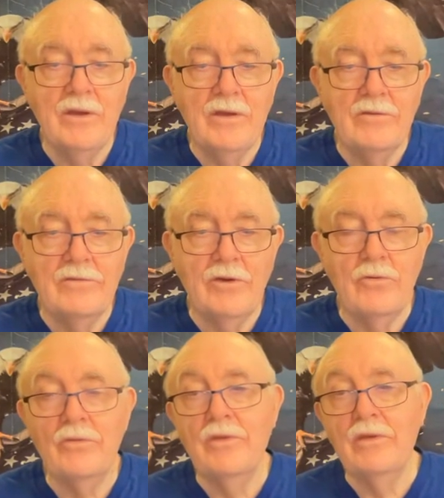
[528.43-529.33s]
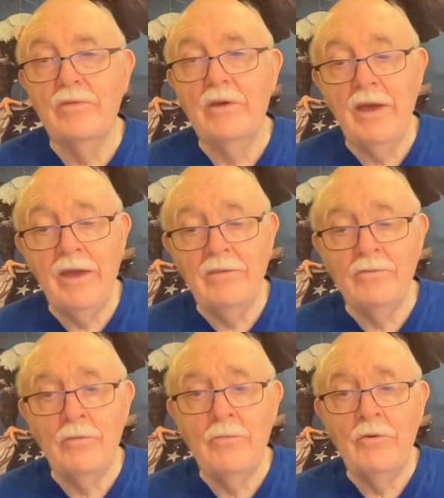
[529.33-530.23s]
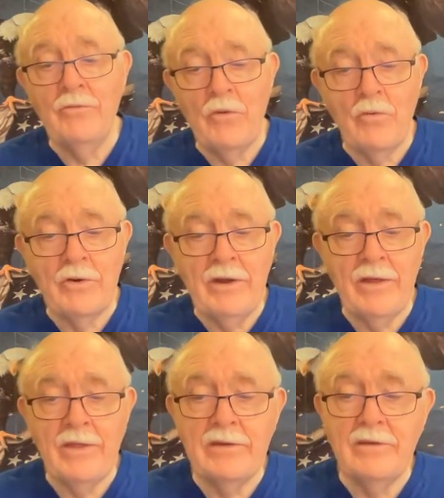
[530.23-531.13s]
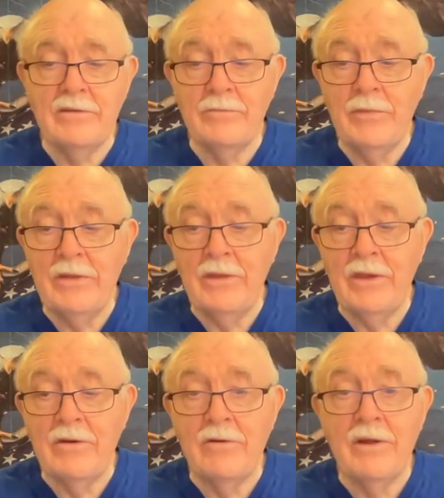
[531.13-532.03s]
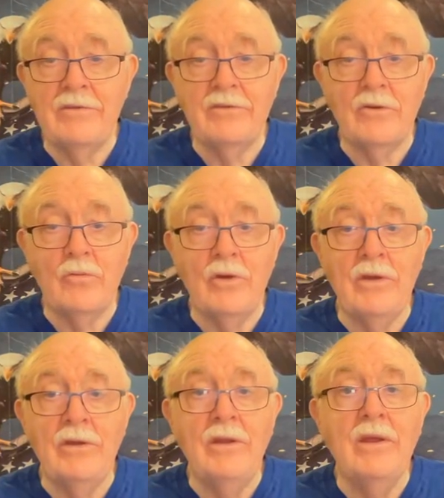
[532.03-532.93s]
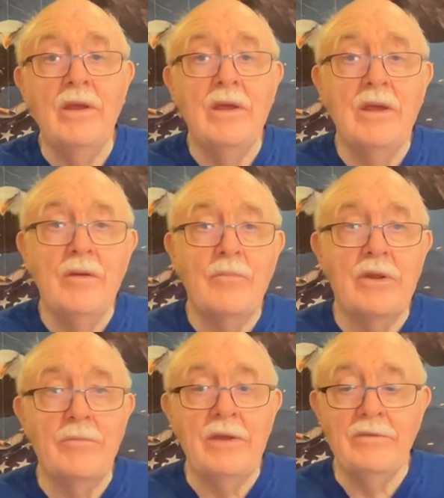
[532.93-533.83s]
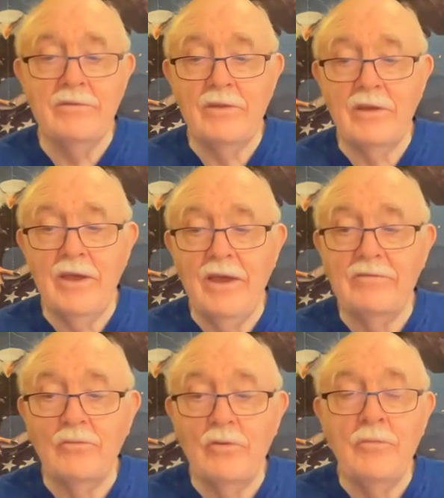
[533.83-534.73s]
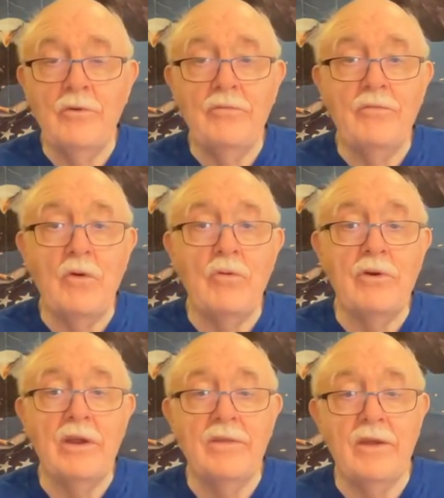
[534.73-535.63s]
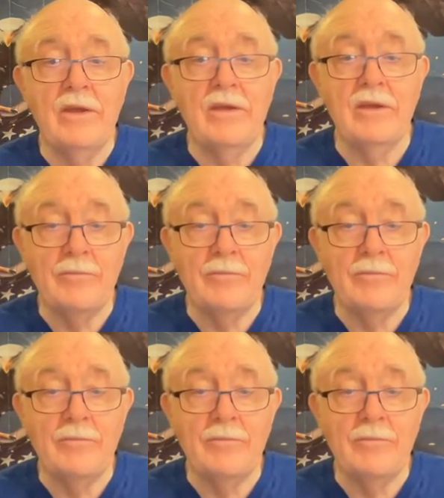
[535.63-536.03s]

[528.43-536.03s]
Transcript: So the case will move forward. Now, that doesn't mean the NRA is going to win, but it means that the case will move forward and they can